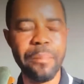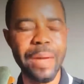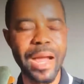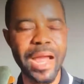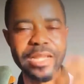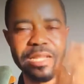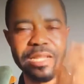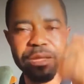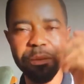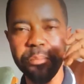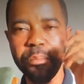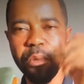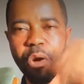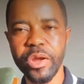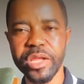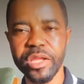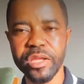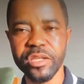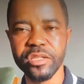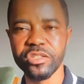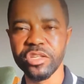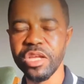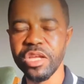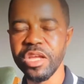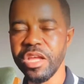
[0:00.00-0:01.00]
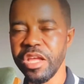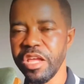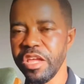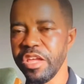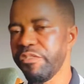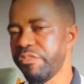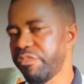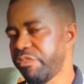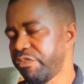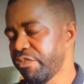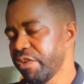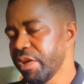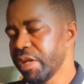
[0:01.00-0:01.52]
by the mortgage
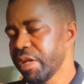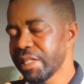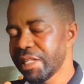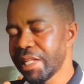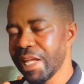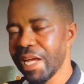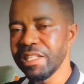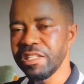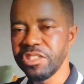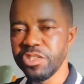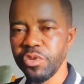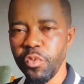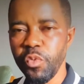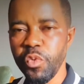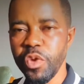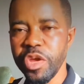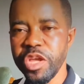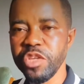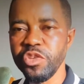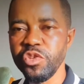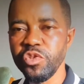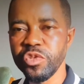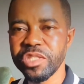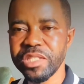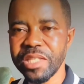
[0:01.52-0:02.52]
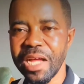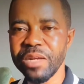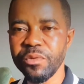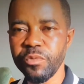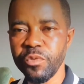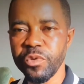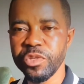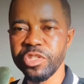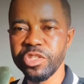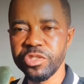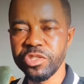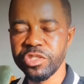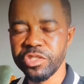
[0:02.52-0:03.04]
if that is the way you start
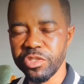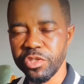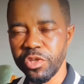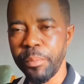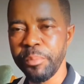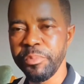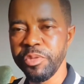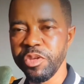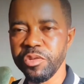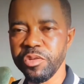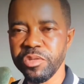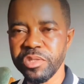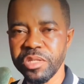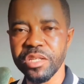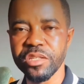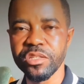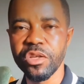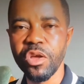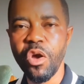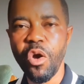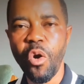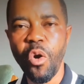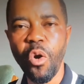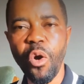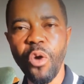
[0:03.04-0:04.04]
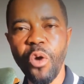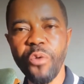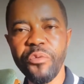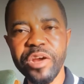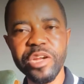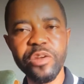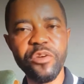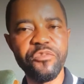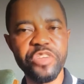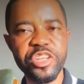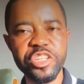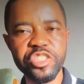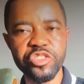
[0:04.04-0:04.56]
with your business, or
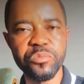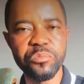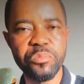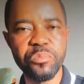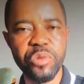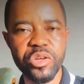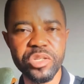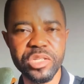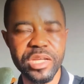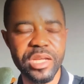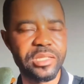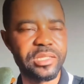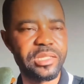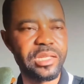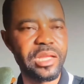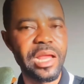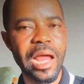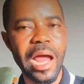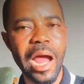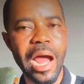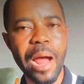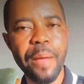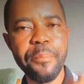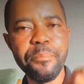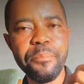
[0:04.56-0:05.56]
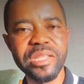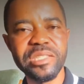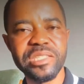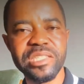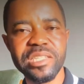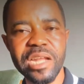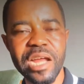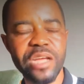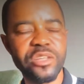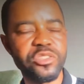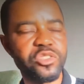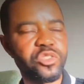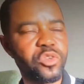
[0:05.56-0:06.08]
renovation budget and
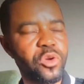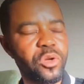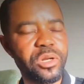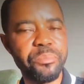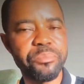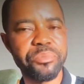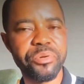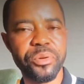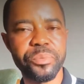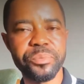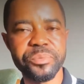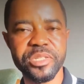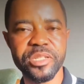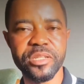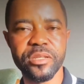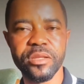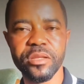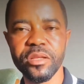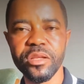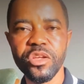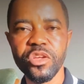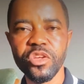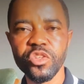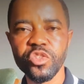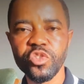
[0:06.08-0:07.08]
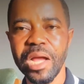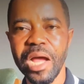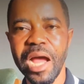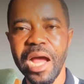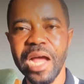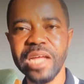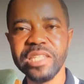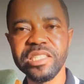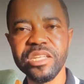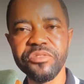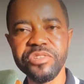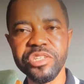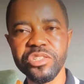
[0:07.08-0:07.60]
maintenance on the property.
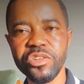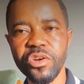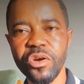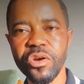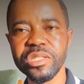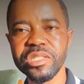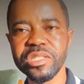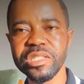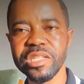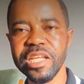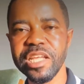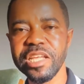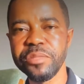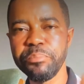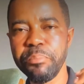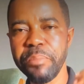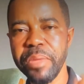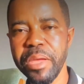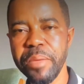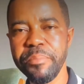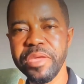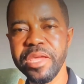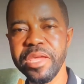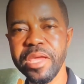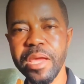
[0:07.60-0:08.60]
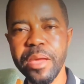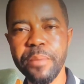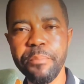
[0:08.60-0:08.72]
As a result, it may be a